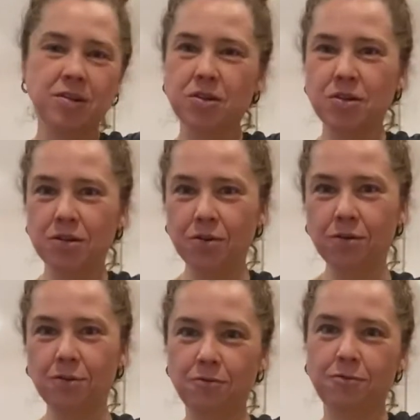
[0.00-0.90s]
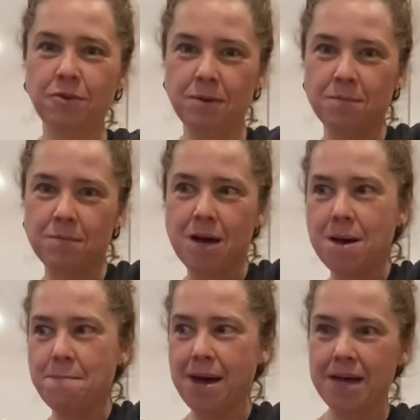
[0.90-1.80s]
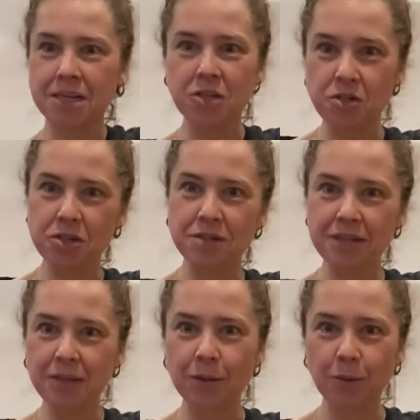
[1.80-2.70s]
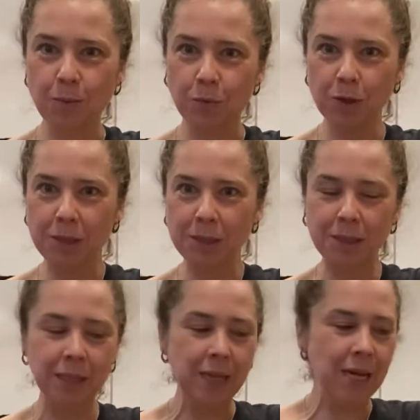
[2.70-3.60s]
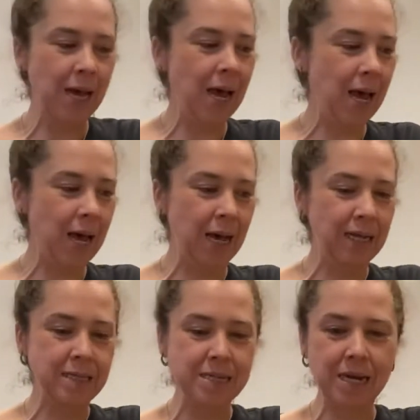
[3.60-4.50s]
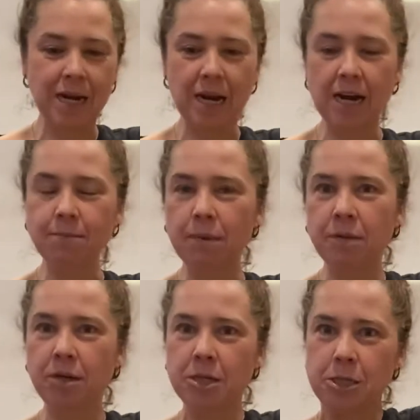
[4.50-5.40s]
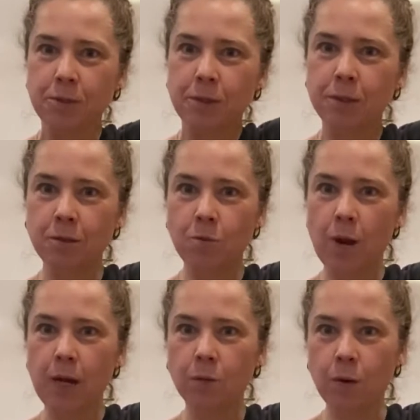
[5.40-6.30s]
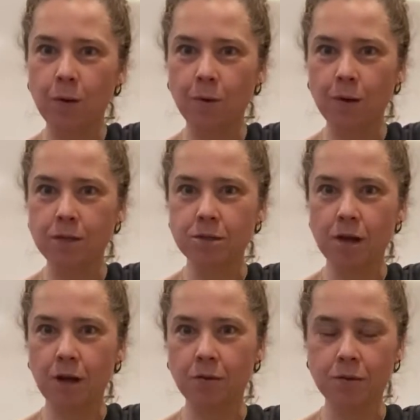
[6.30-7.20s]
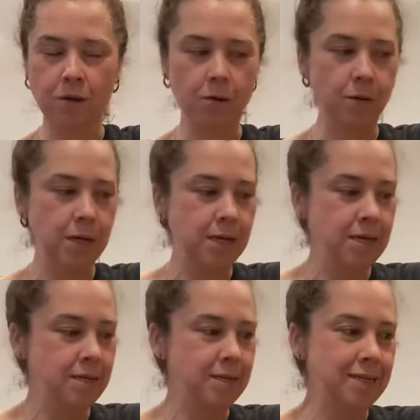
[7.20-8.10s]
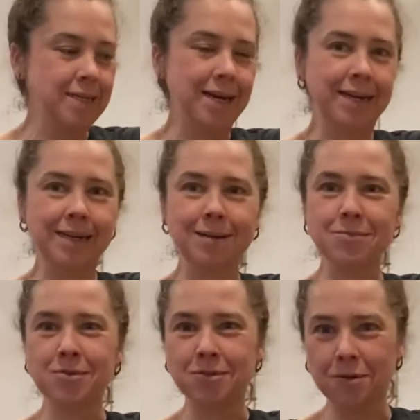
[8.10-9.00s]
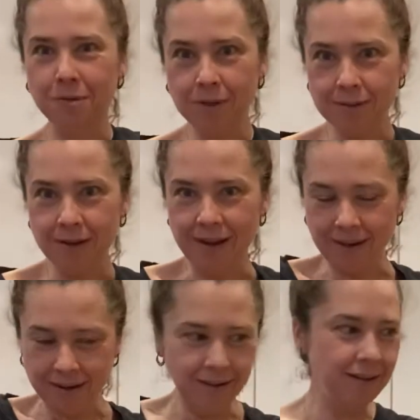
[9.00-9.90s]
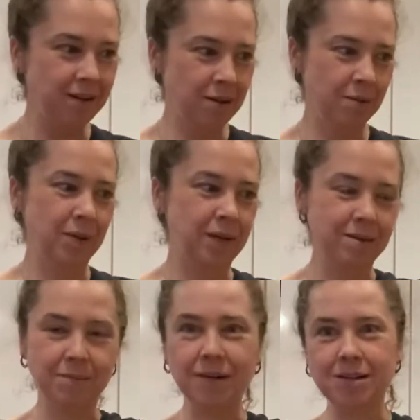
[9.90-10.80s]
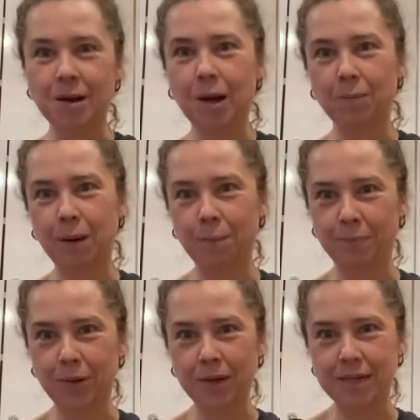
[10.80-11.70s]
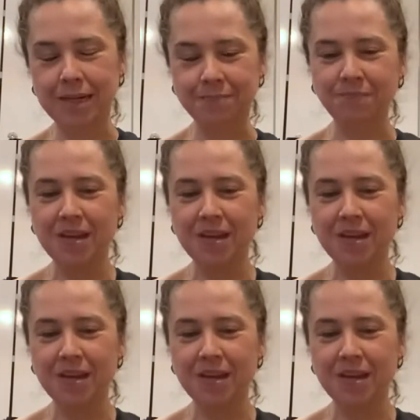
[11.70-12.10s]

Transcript: to you from my kitchen in Brooklyn, and I'm here to do a little Wine 101 talk with you. Tonight I'm so excited because I'm going to talk about Burgundy.